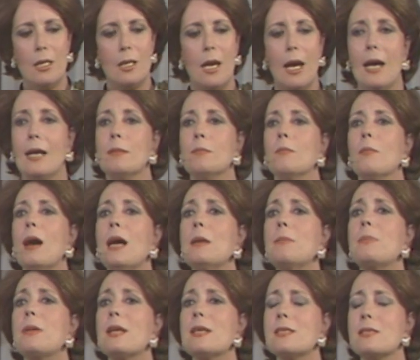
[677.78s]
And my
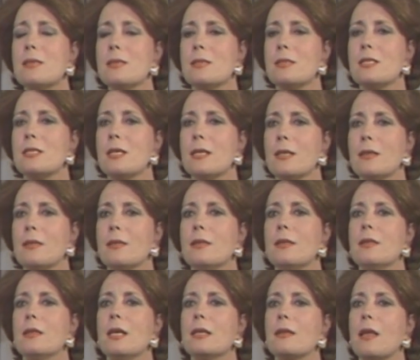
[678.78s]
president said
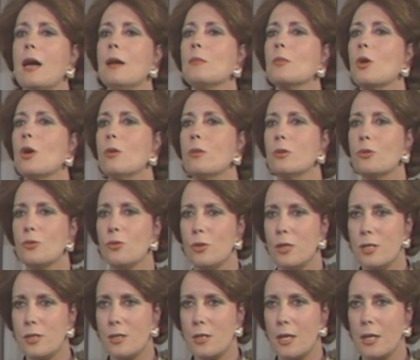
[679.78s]
that I'm going to
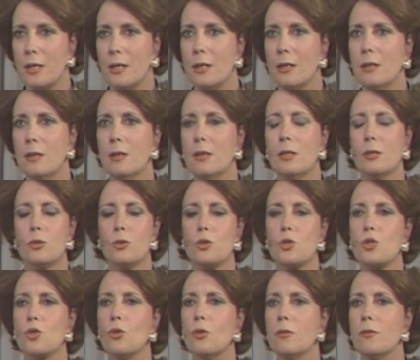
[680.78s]
Israel to
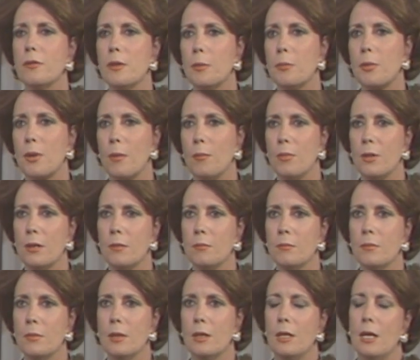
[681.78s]
solve the
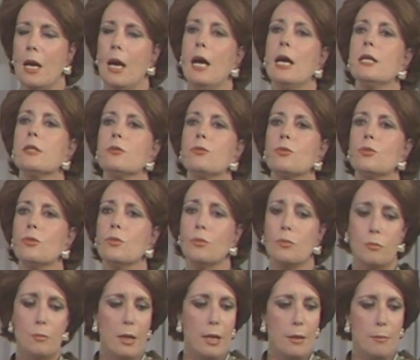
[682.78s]
problem and to
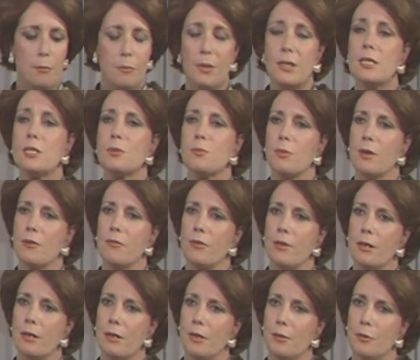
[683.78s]
make peace
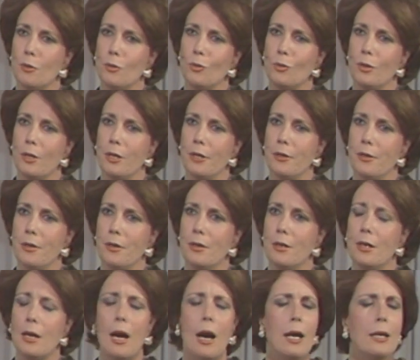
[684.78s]
prevail in the whole area.
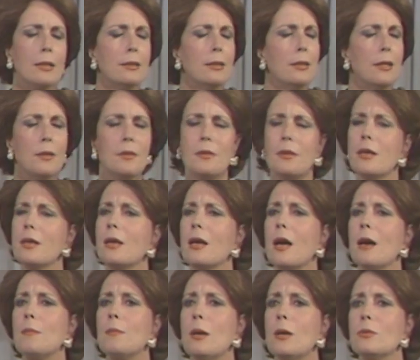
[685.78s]
I didn't think
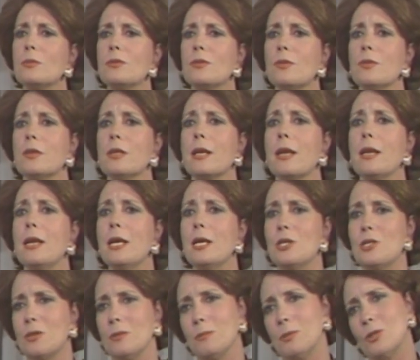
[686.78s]
about the
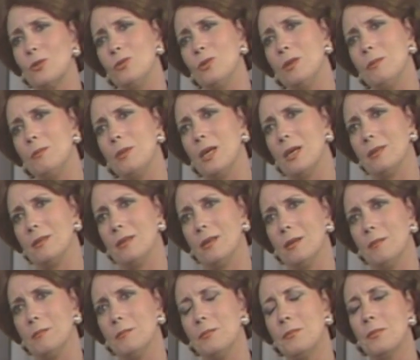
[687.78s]
relation between me and
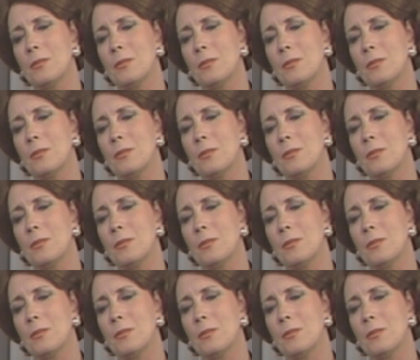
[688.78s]
him.